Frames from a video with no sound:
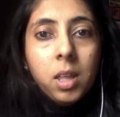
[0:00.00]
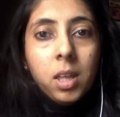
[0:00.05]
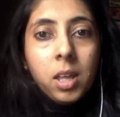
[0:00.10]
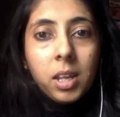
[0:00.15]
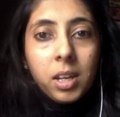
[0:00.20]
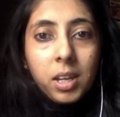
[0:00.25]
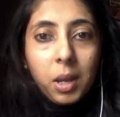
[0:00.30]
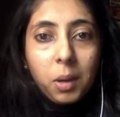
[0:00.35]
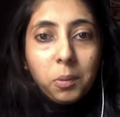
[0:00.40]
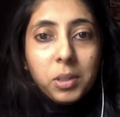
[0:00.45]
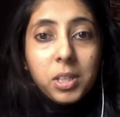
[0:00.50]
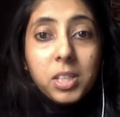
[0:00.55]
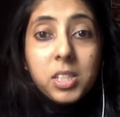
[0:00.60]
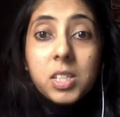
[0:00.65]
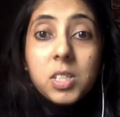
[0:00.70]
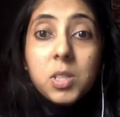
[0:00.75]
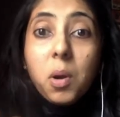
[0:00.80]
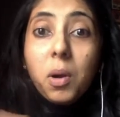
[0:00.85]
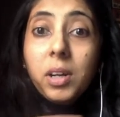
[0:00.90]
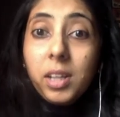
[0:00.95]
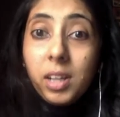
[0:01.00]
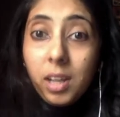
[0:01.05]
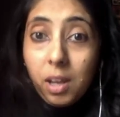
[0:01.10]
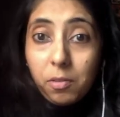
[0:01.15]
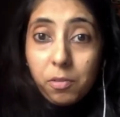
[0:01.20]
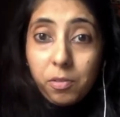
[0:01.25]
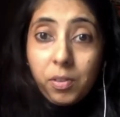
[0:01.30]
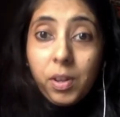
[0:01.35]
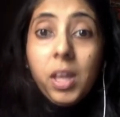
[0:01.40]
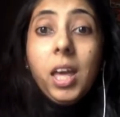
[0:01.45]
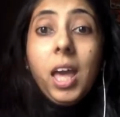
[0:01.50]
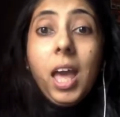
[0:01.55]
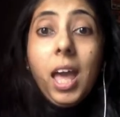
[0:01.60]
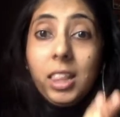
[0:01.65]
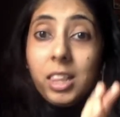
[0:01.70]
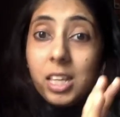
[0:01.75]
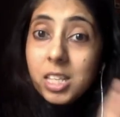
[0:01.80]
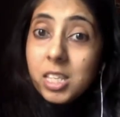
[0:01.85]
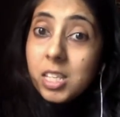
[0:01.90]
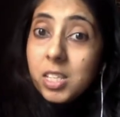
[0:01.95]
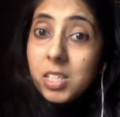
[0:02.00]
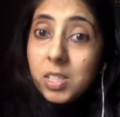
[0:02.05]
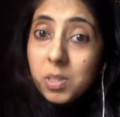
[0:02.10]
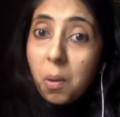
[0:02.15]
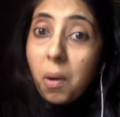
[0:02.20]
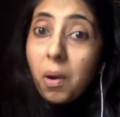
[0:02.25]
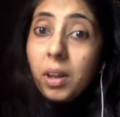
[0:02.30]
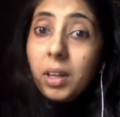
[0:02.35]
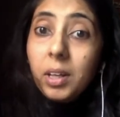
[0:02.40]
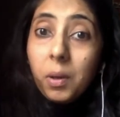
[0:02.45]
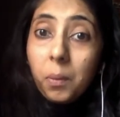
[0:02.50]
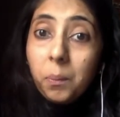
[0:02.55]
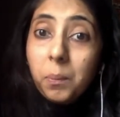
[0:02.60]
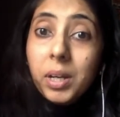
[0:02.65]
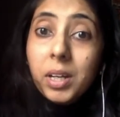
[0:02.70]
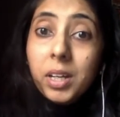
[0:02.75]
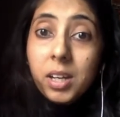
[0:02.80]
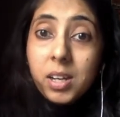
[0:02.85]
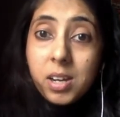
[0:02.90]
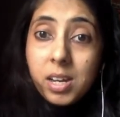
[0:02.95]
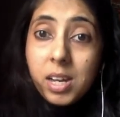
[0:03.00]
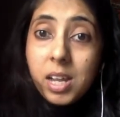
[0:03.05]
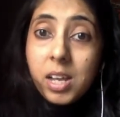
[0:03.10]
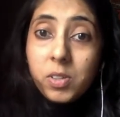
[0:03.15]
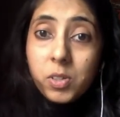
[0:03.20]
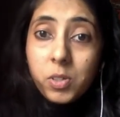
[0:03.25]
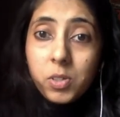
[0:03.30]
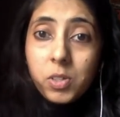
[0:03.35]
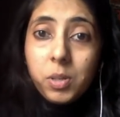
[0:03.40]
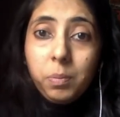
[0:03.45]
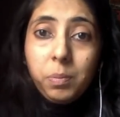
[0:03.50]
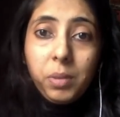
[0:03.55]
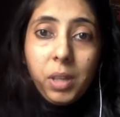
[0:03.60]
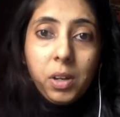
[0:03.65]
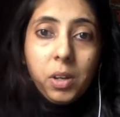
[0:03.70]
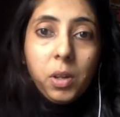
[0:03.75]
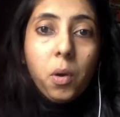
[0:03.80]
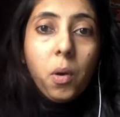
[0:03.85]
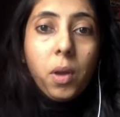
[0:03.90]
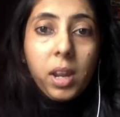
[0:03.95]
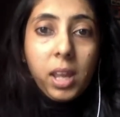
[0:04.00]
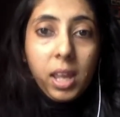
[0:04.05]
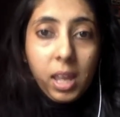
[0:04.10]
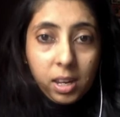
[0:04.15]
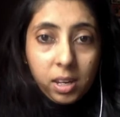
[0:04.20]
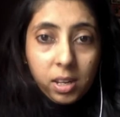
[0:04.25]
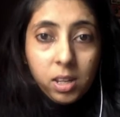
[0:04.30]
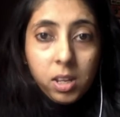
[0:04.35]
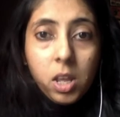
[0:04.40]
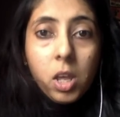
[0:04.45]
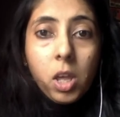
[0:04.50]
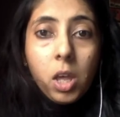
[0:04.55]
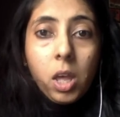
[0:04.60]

Now, this is not love and this is not a committed relationship that you're in.